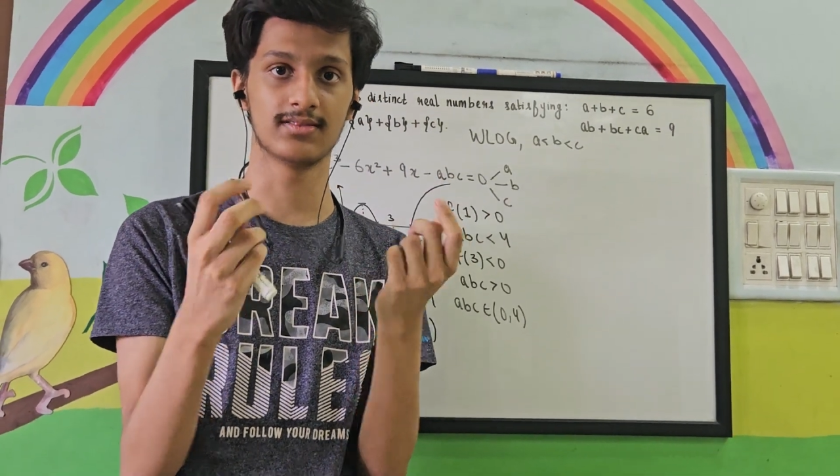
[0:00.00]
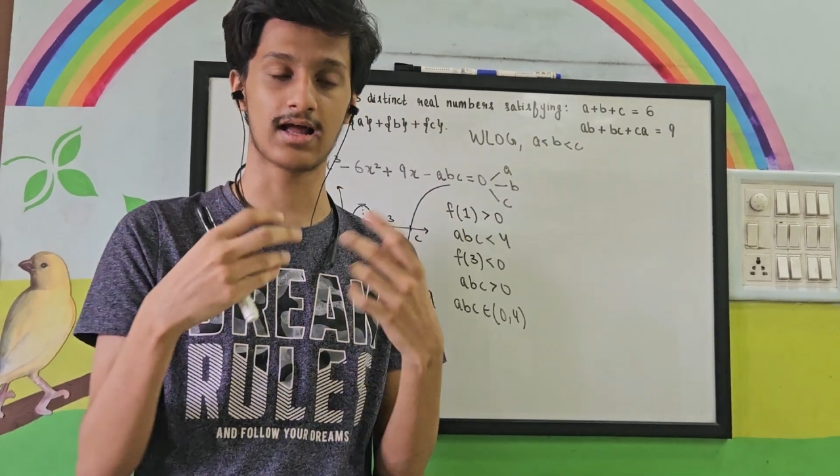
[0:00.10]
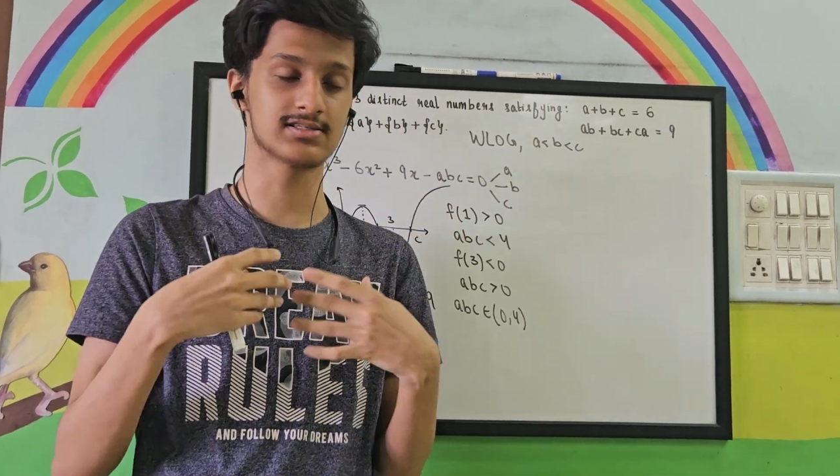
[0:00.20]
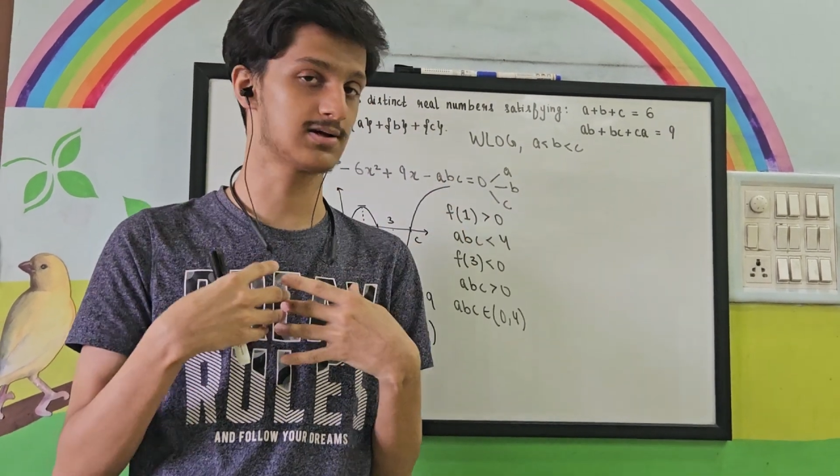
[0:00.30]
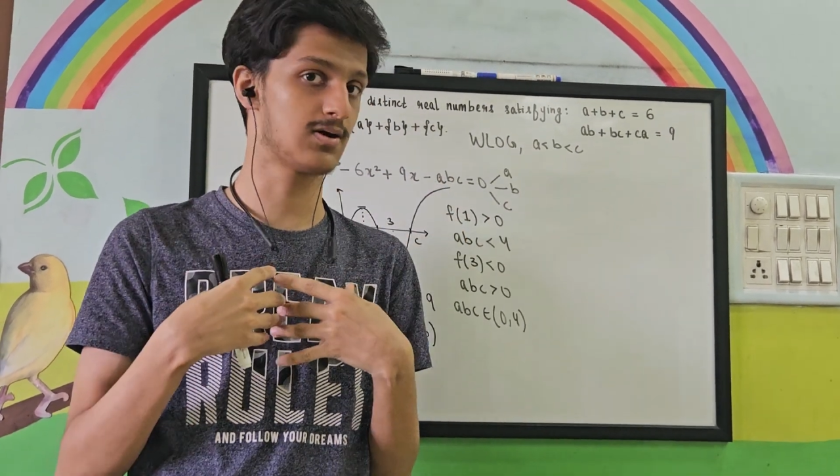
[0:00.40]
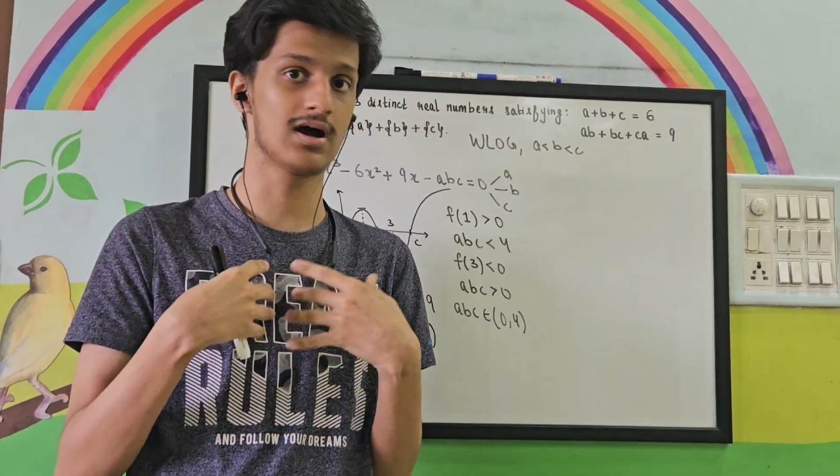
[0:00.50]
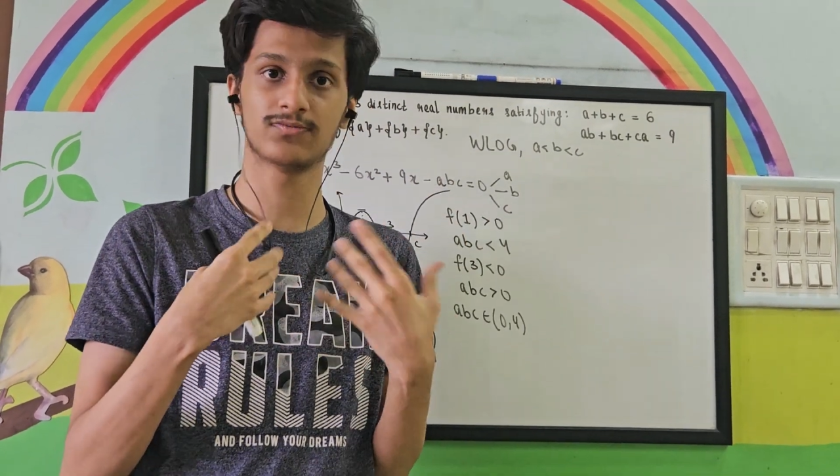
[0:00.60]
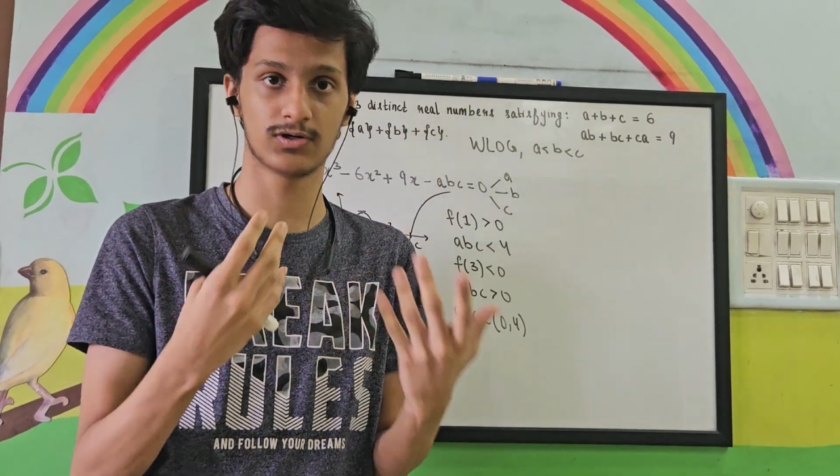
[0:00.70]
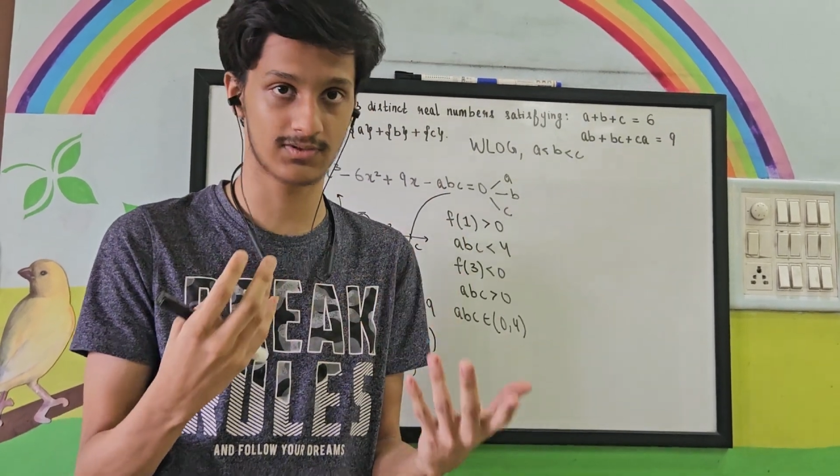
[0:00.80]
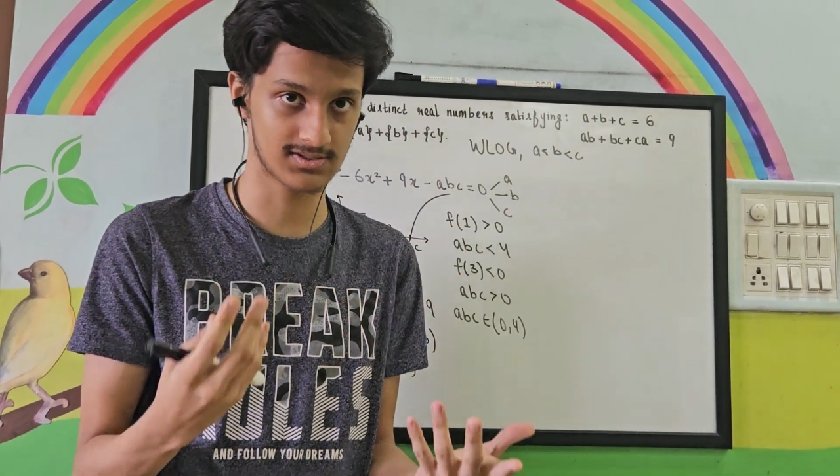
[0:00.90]
That's how I've
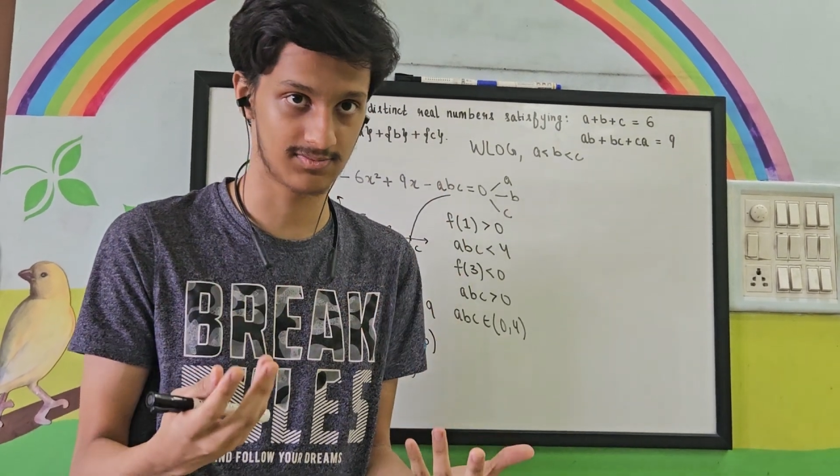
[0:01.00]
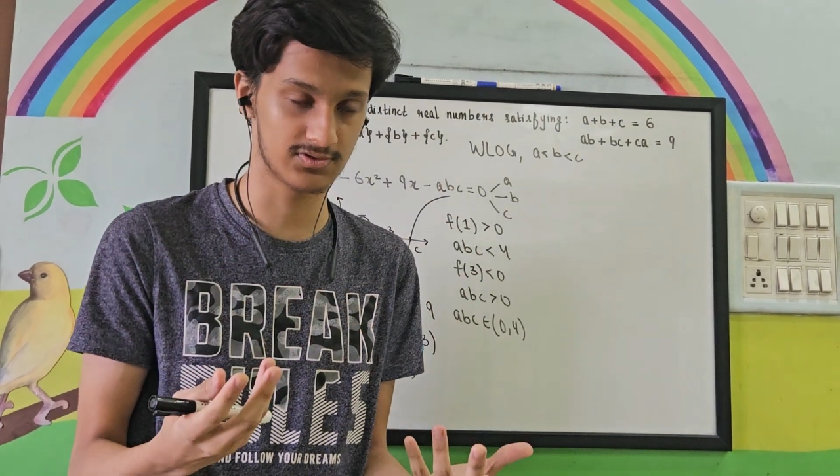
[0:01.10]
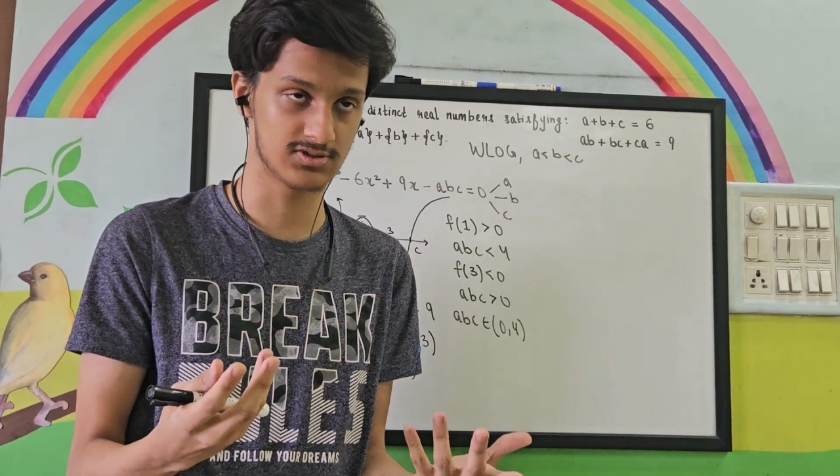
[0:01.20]
always viewed